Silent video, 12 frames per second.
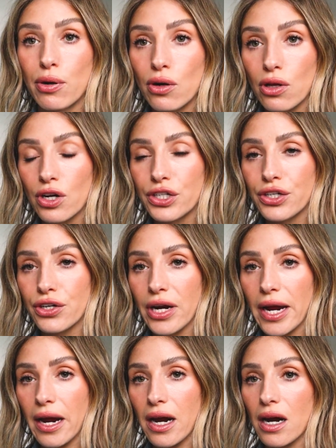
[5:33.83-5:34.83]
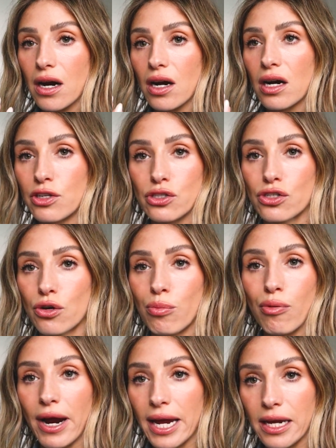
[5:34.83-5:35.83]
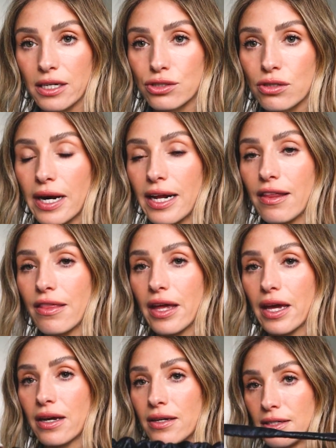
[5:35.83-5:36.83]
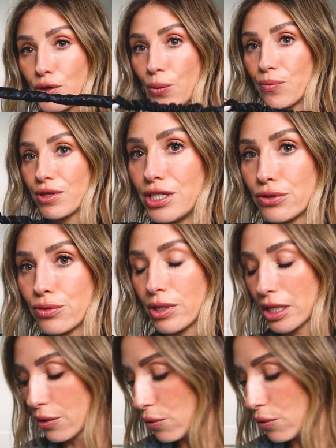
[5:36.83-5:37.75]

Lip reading: pull on your hair. There's no breakage or anything. So these are really